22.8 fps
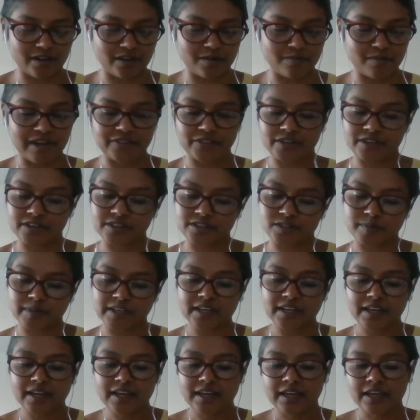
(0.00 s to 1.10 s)
methods,
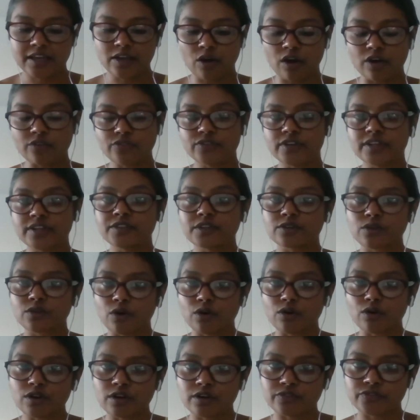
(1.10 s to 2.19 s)
but often the
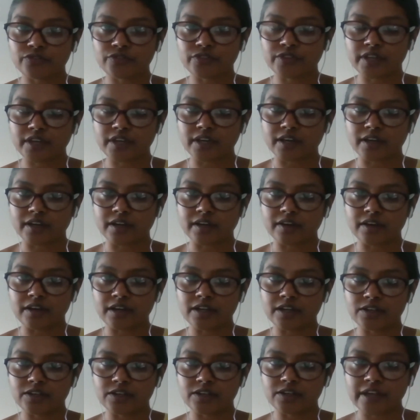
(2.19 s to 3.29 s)
role of the,
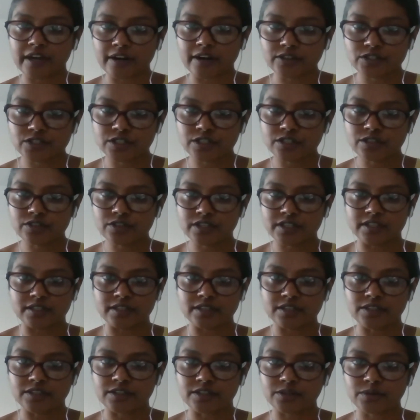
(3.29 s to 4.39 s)
there are children,
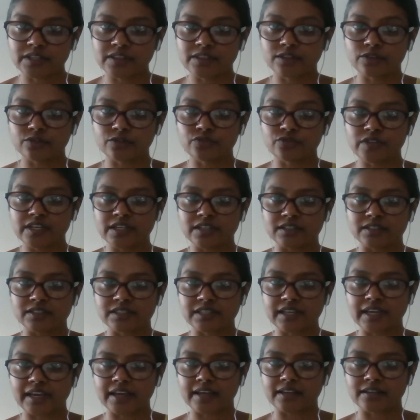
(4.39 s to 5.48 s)
you know, in the field,
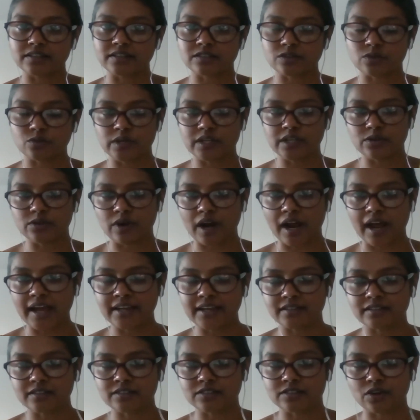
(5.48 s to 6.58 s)
and we
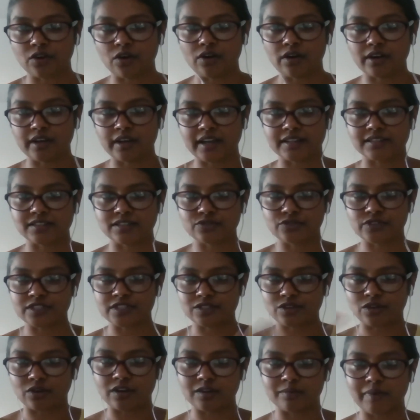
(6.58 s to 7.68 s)
write and talk as if
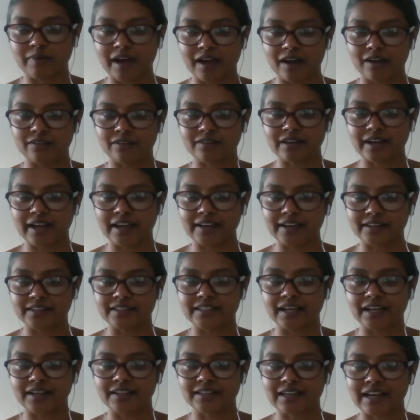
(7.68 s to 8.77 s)
it's all about like
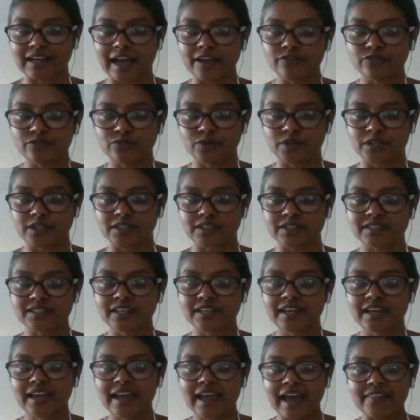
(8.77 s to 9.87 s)
adult life worlds.
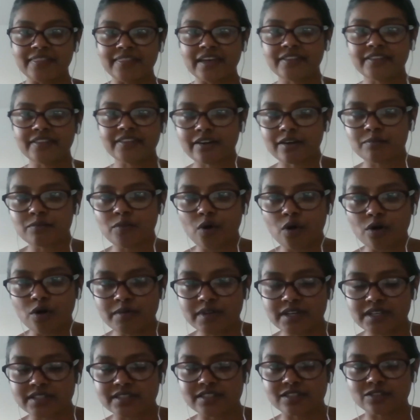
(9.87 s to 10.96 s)
And then there are
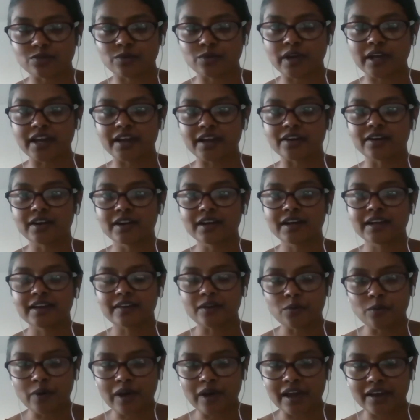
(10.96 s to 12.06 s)
moments where
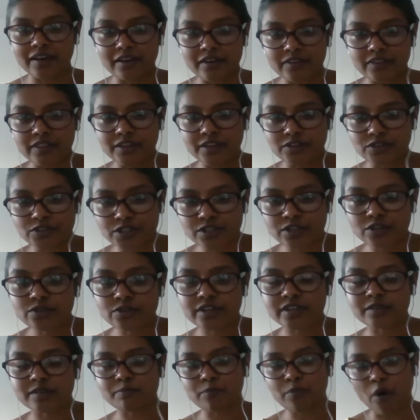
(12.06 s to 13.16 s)
the
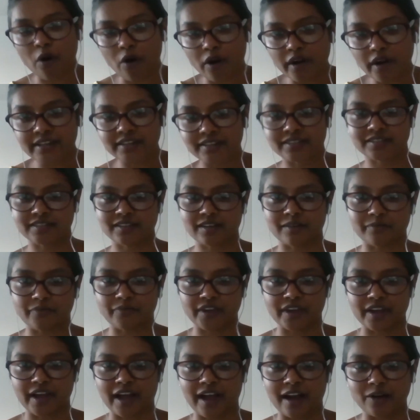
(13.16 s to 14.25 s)
children point
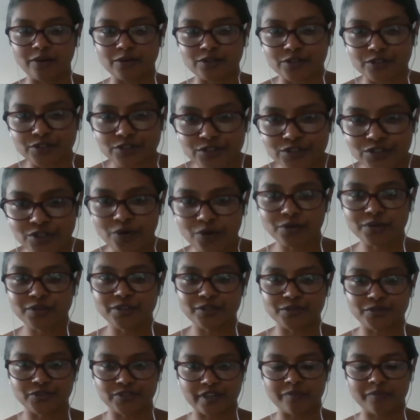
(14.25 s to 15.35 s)
something out or show
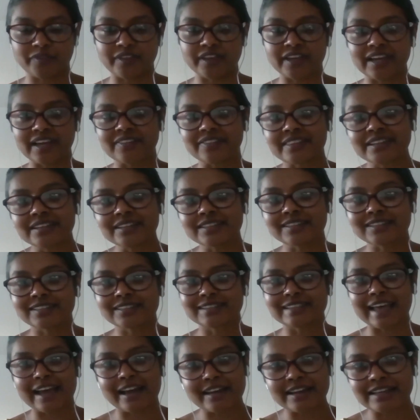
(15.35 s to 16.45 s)
you something, and this
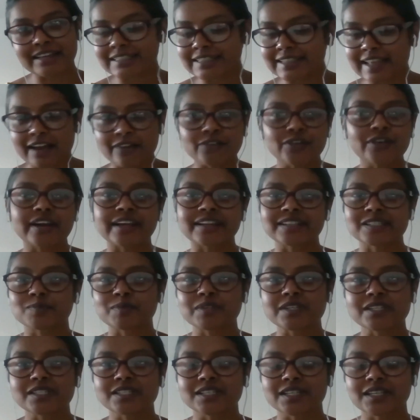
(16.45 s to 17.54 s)
is never
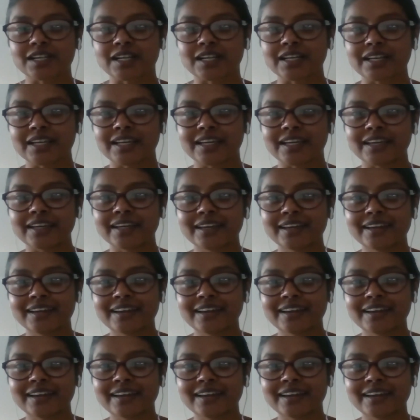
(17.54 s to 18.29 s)
explicitly.